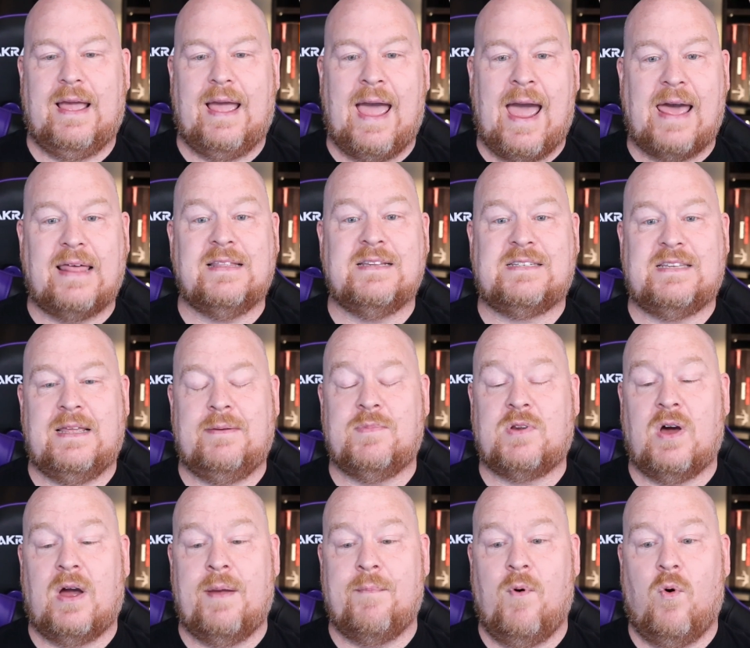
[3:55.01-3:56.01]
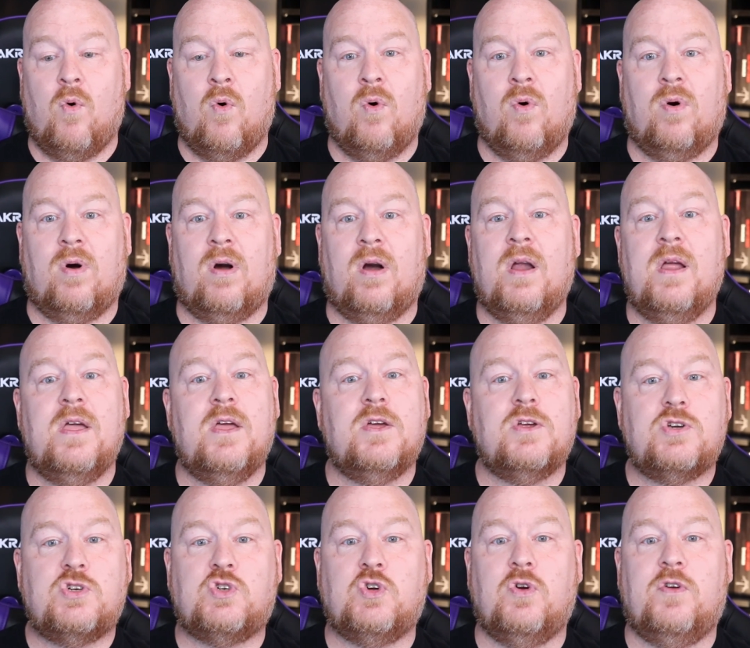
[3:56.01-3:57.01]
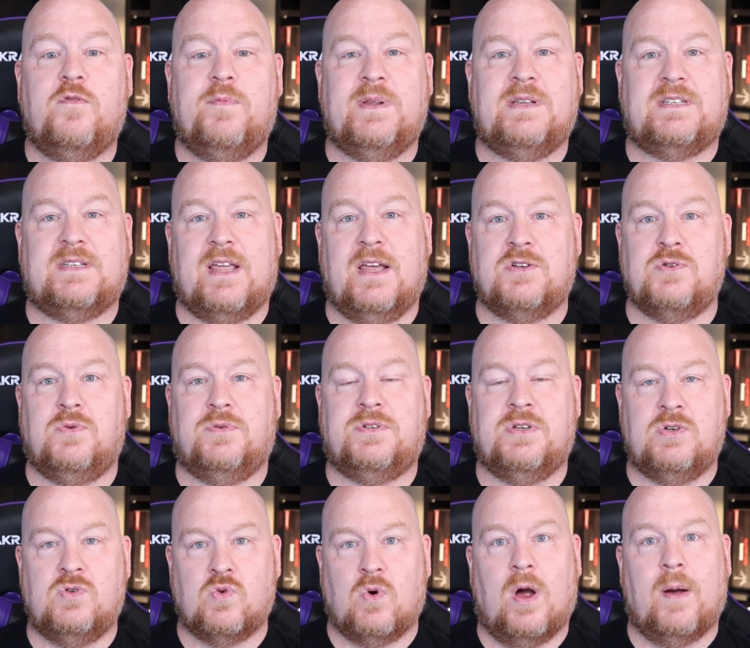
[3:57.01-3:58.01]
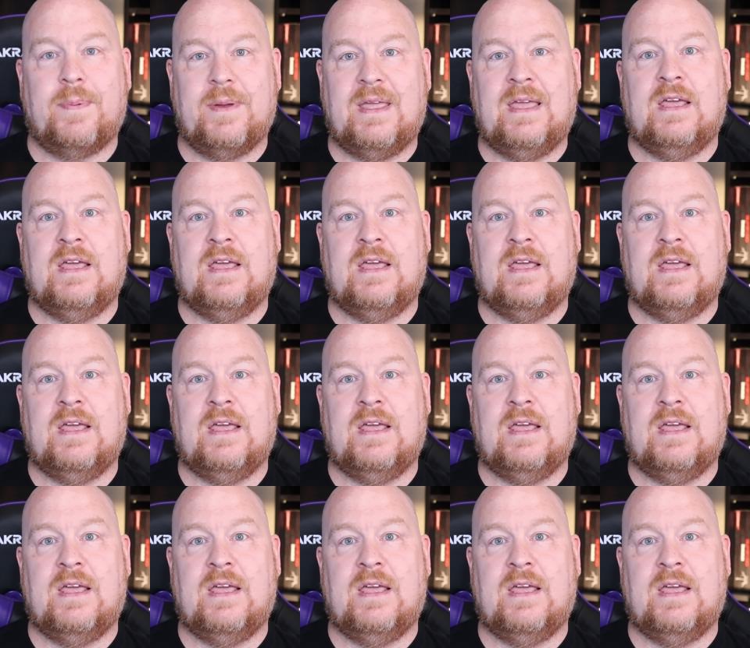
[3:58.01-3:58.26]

at the same time, or should have been scheduled to drop